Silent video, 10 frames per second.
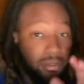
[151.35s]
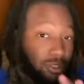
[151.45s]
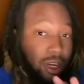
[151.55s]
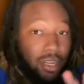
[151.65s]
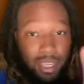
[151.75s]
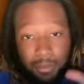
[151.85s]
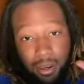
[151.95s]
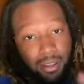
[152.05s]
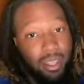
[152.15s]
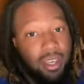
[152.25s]
I'm trying to keep
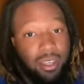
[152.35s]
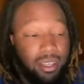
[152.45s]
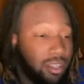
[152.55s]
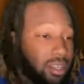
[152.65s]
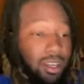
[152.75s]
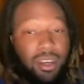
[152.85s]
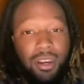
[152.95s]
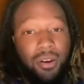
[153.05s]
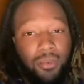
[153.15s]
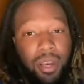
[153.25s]
everything
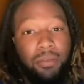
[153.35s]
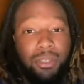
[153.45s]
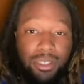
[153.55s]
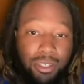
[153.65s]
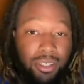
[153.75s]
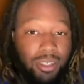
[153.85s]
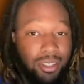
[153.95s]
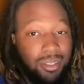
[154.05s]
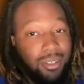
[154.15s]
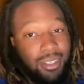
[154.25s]
rated mature,
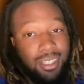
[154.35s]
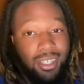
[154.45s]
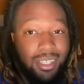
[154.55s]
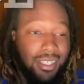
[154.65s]
you know what I'm saying?